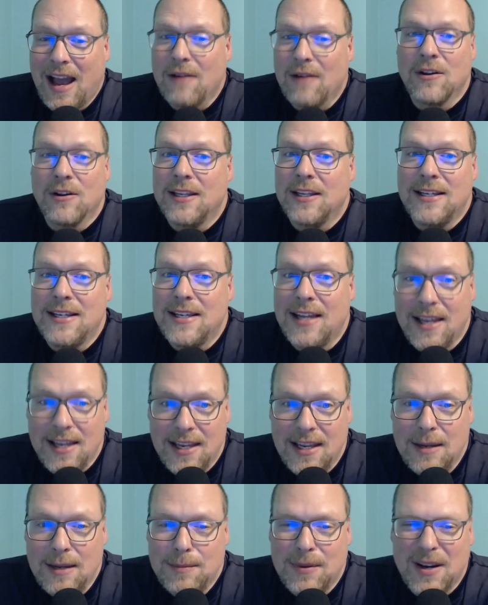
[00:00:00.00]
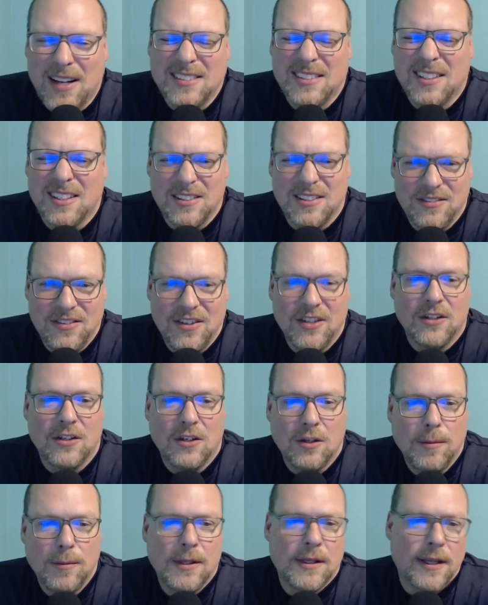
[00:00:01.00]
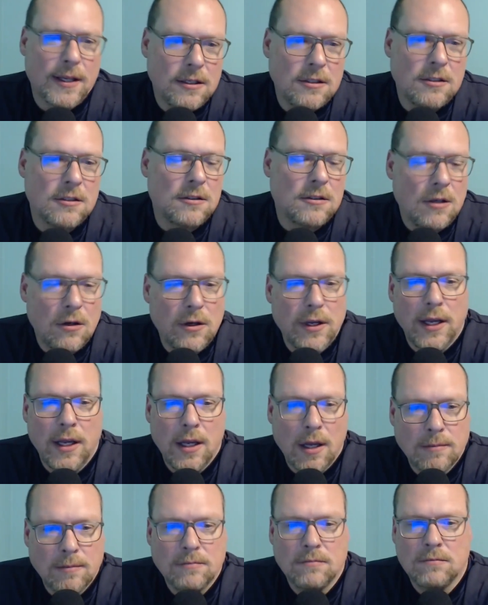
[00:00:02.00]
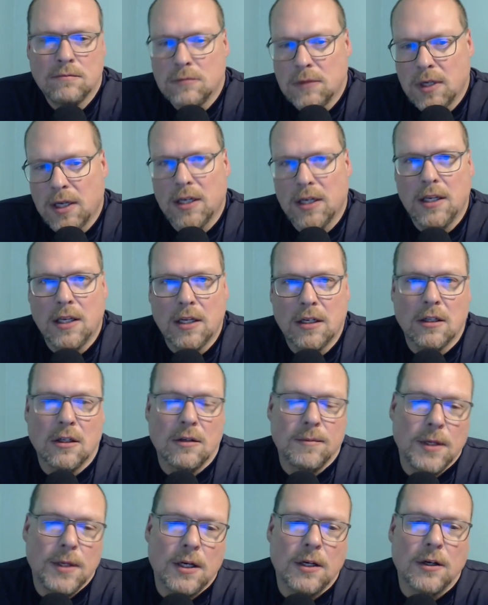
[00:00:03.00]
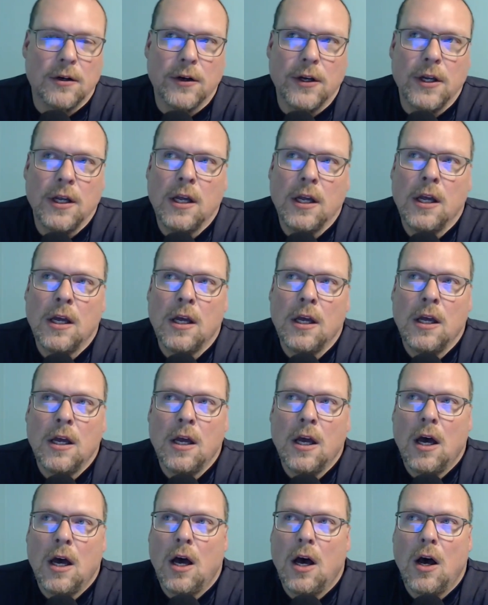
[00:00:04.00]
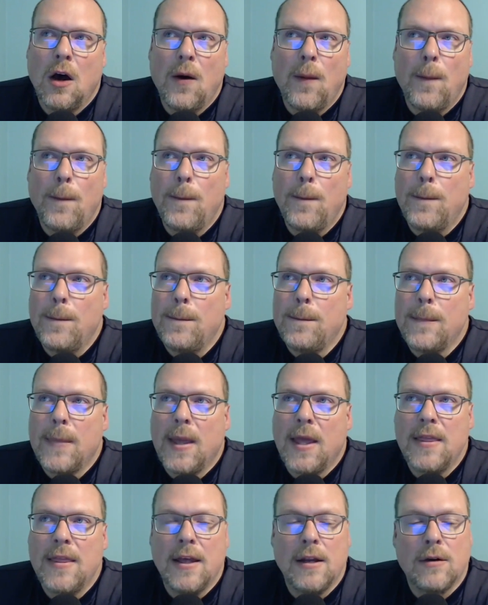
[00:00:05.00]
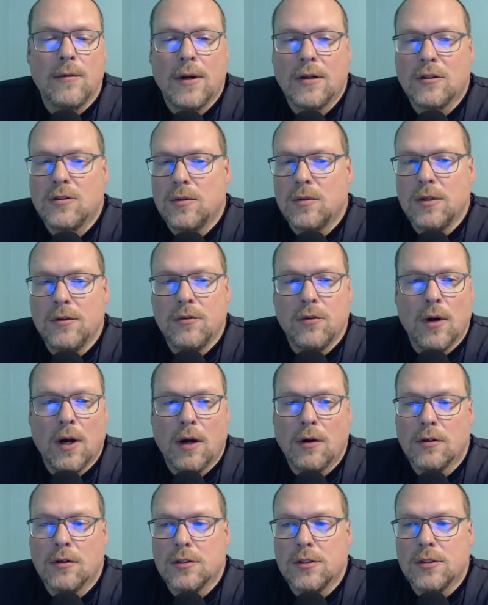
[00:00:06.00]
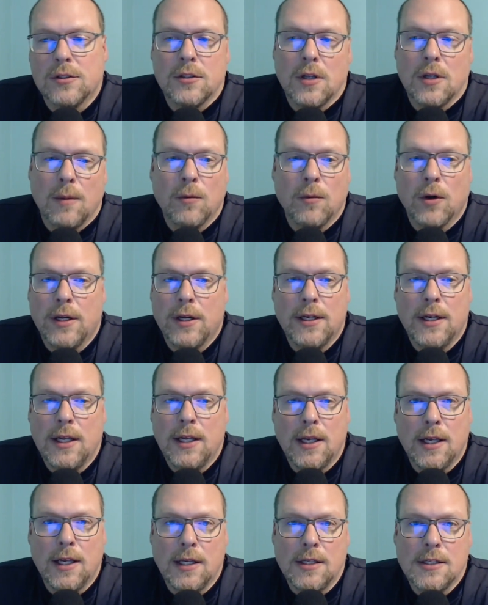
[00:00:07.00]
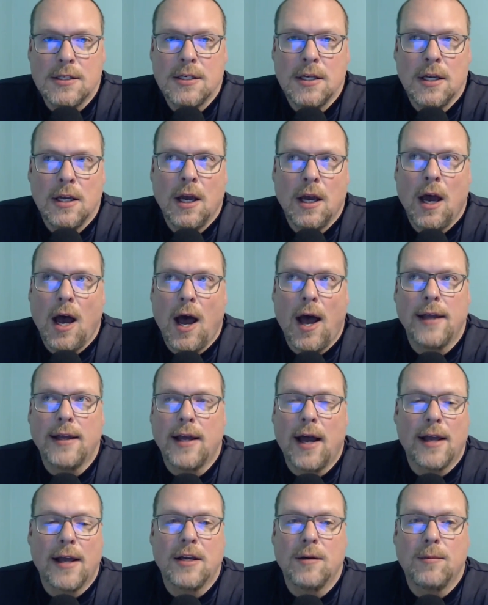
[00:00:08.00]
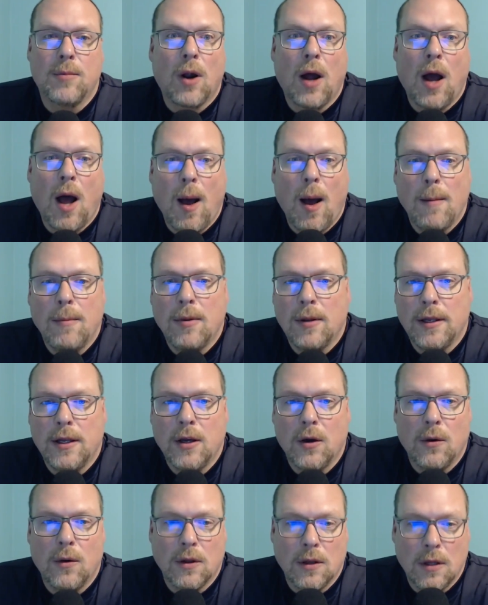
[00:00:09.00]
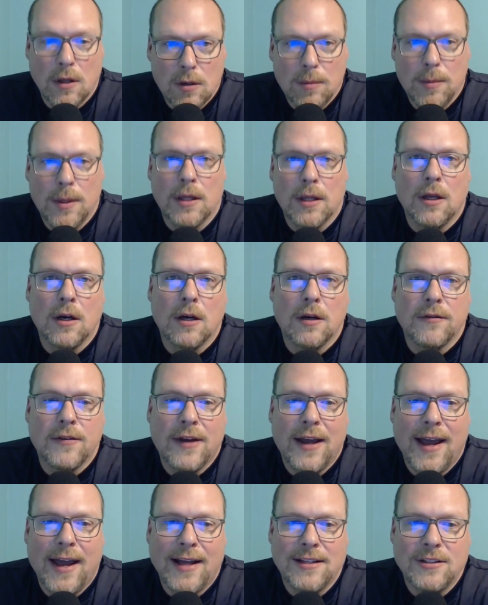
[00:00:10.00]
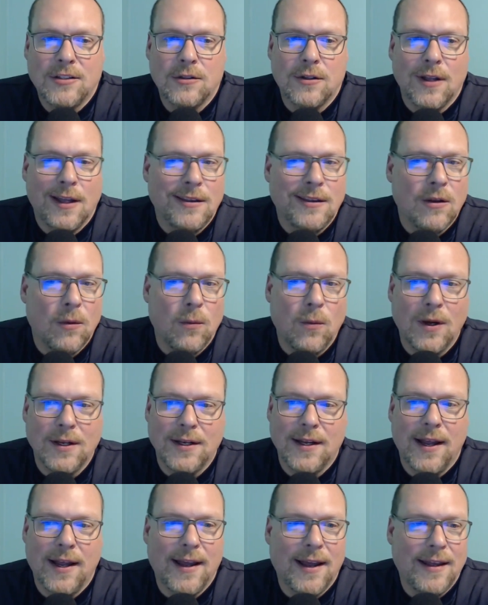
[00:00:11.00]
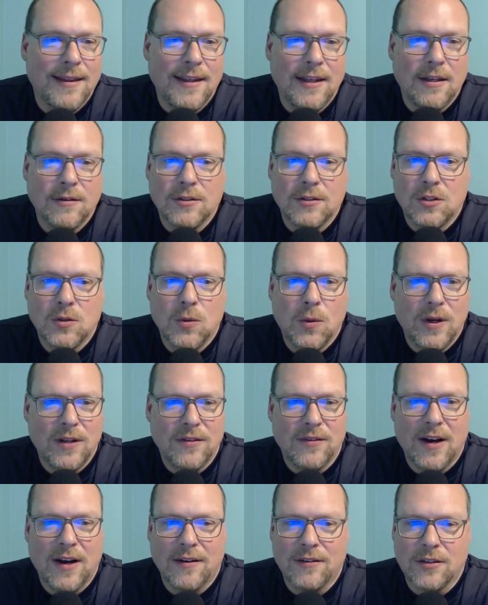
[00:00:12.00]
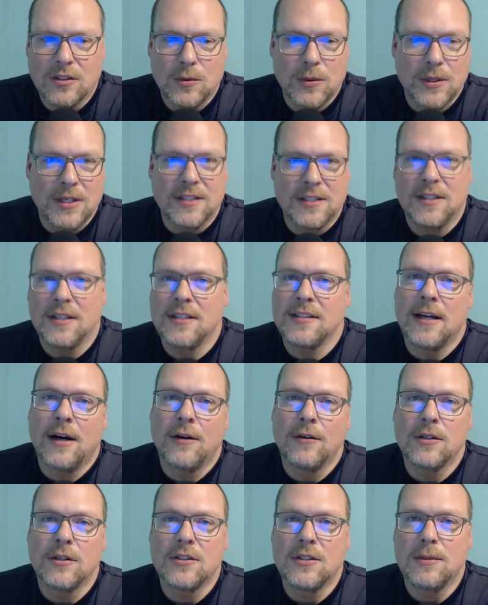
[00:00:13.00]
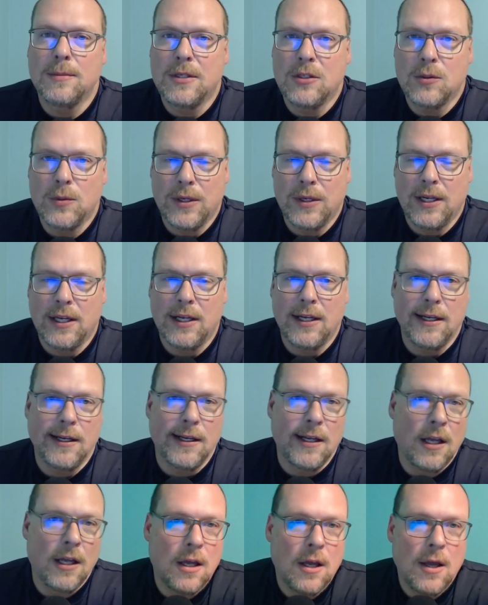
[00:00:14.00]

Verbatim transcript: I really need to eat, but I start to feel a little bit like, huh, okay, I'm kind of getting a little bit hungry. Um, and then around 24 hours is I'm ready to eat. I, I could probably go a little bit longer if I had to. Like the one day, I think it was 25 or 26 hours in between eating